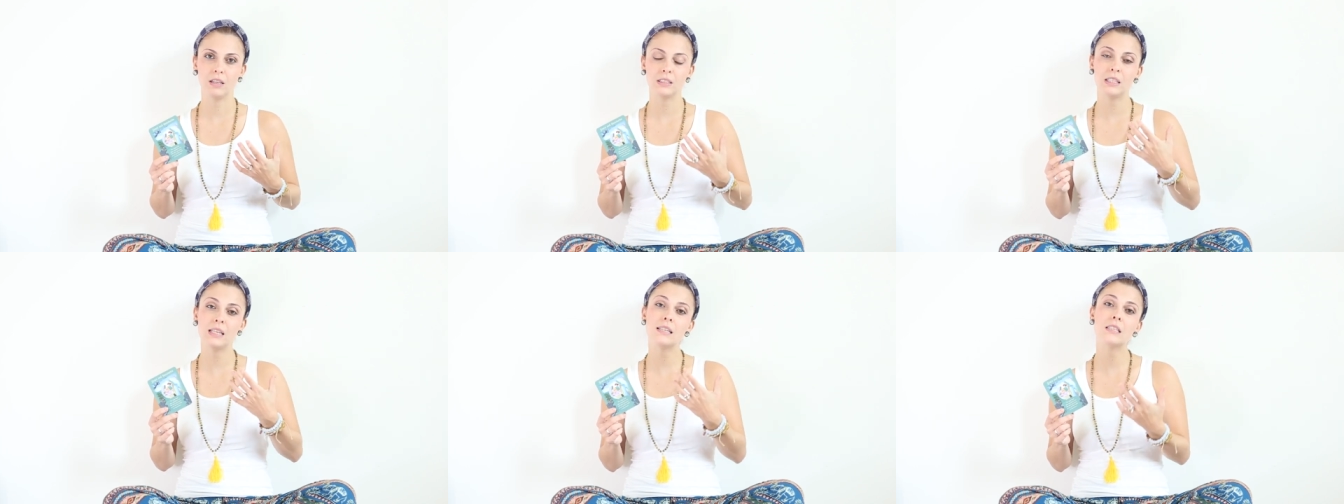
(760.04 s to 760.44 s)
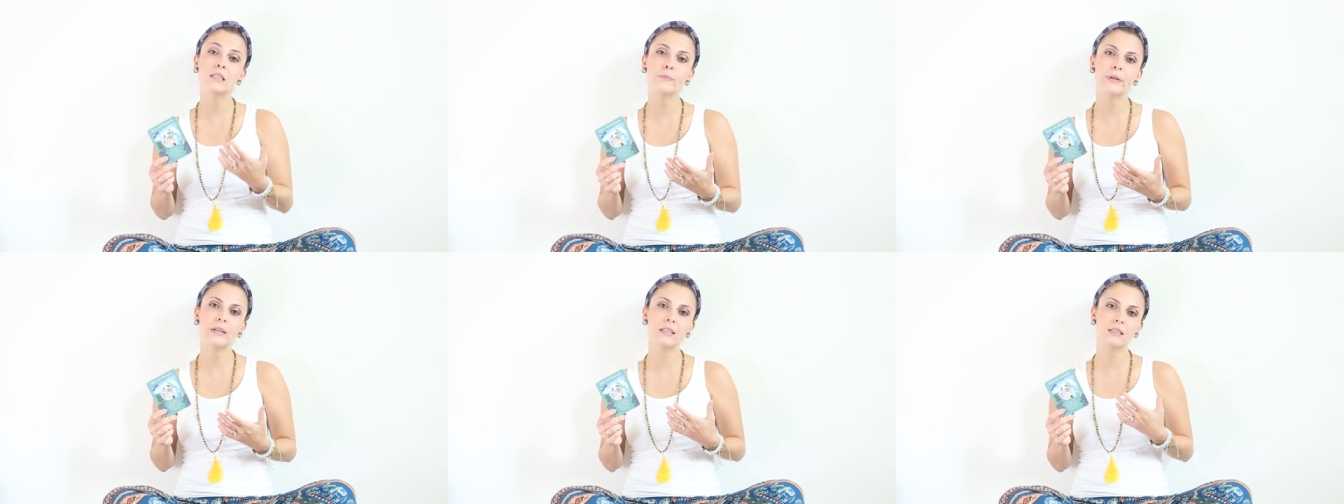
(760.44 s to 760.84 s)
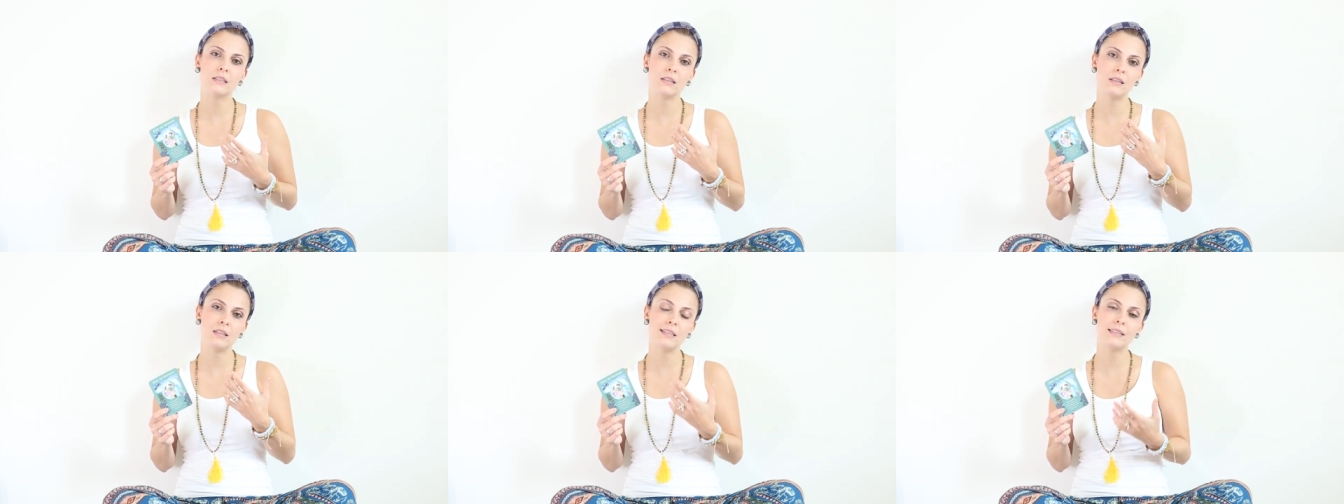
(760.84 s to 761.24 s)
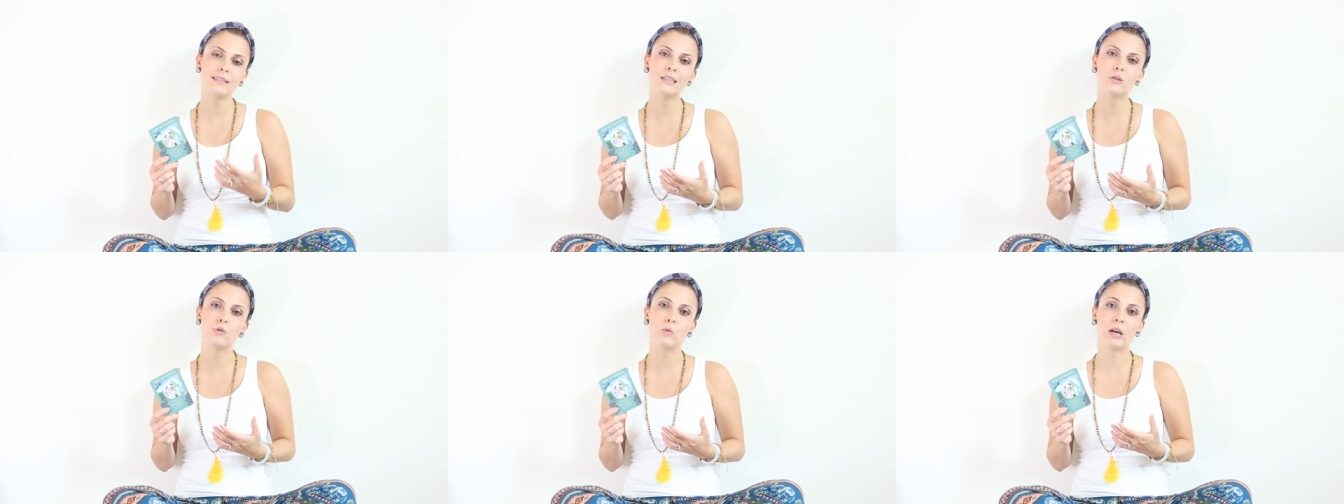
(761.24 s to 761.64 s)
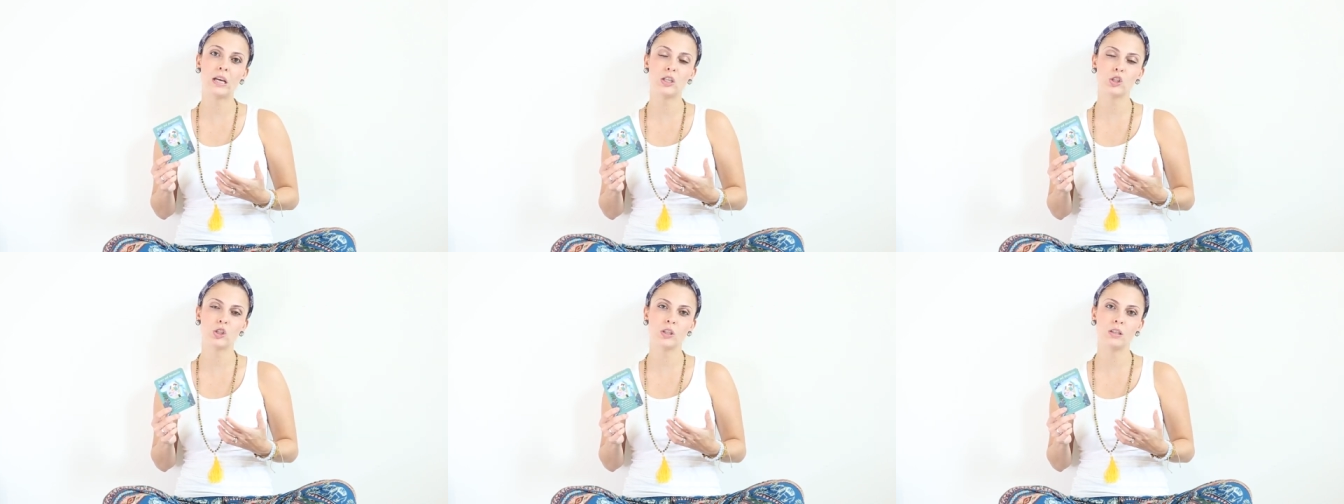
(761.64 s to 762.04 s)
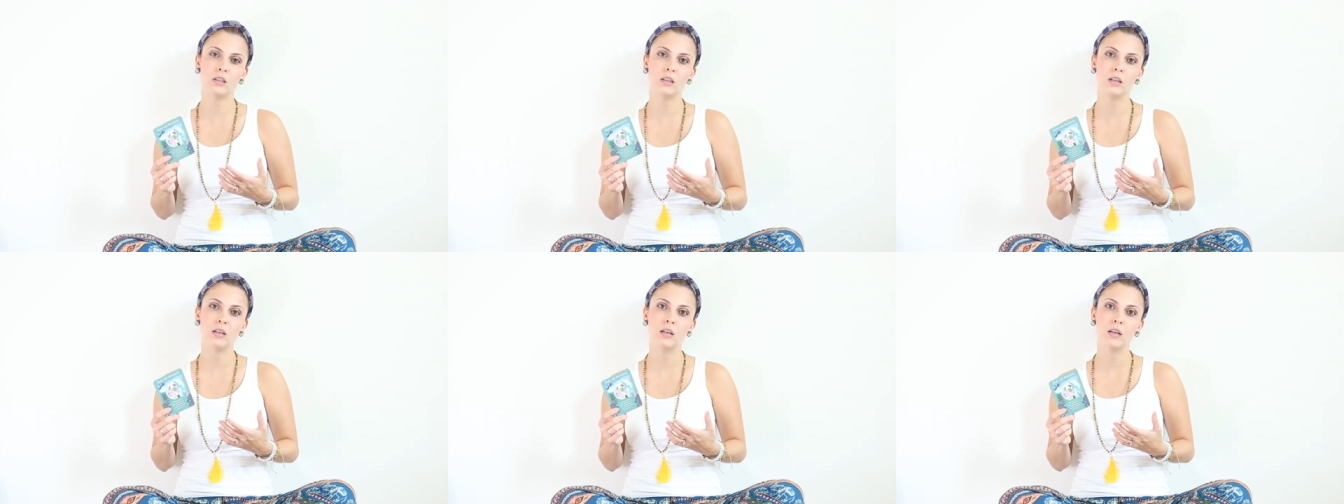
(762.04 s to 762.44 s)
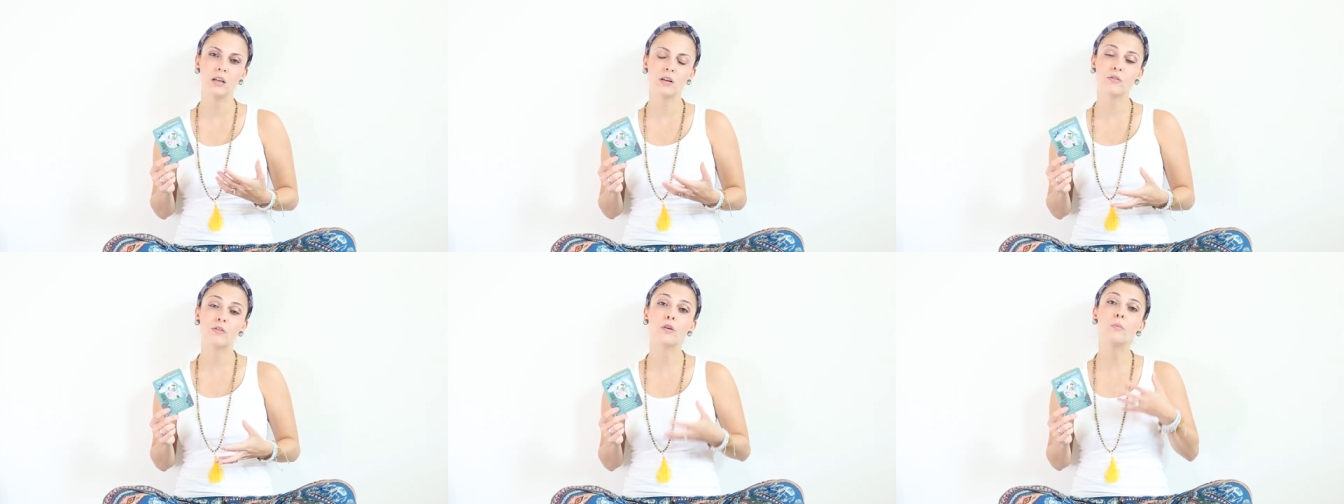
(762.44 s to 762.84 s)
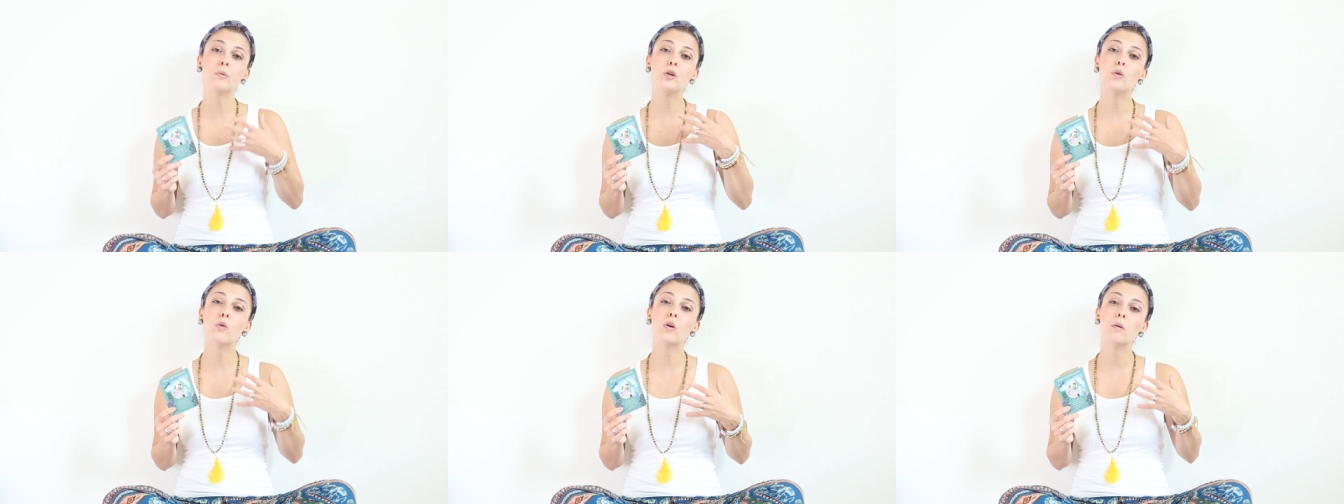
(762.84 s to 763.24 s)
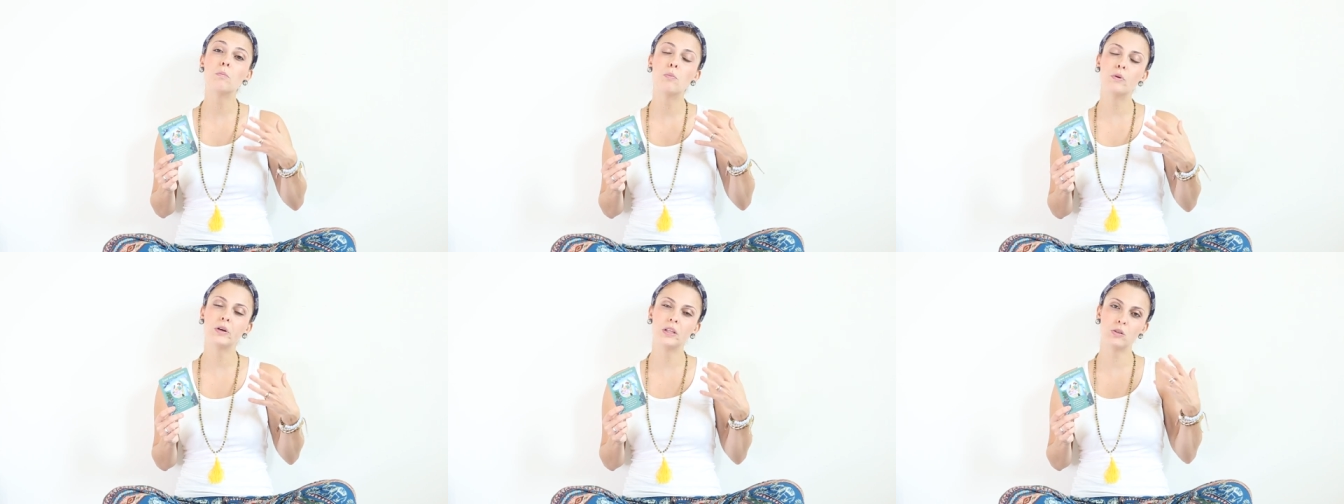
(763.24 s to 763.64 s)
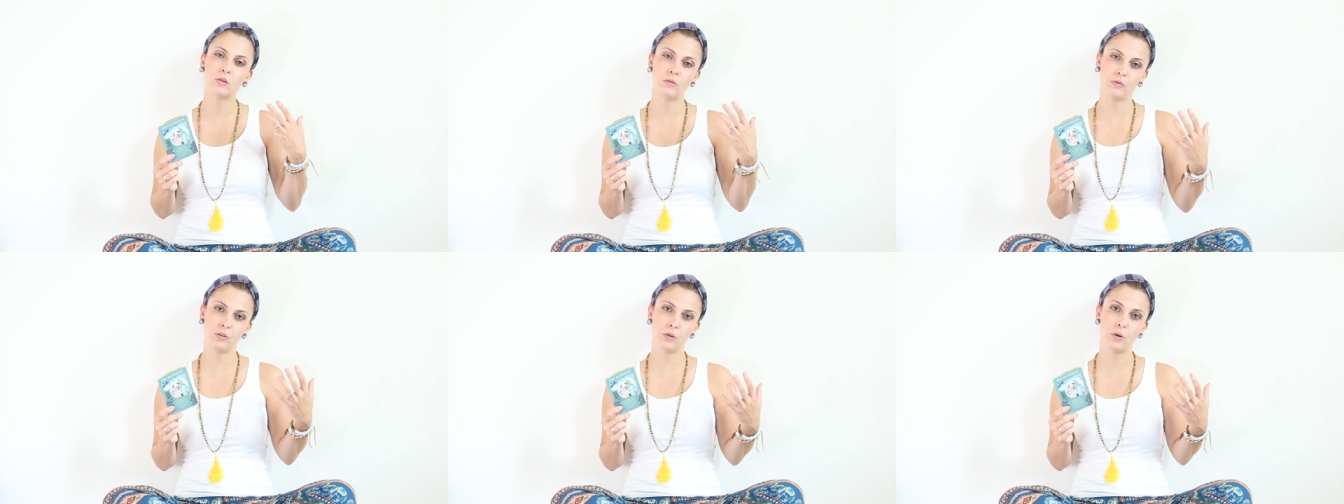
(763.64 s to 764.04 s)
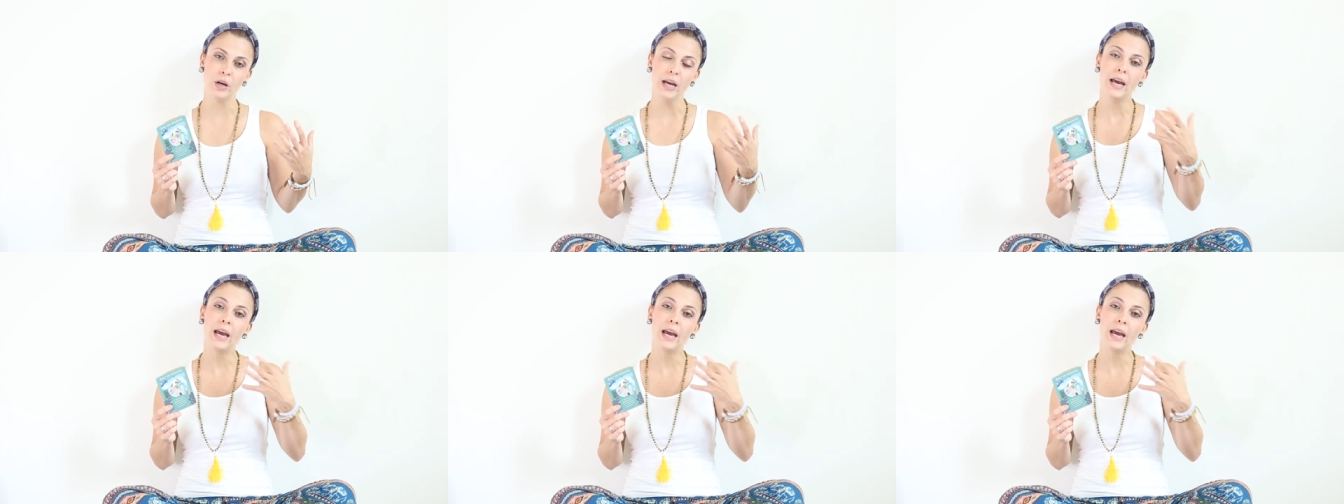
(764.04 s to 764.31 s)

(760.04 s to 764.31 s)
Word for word: this person, this situation from your point of view.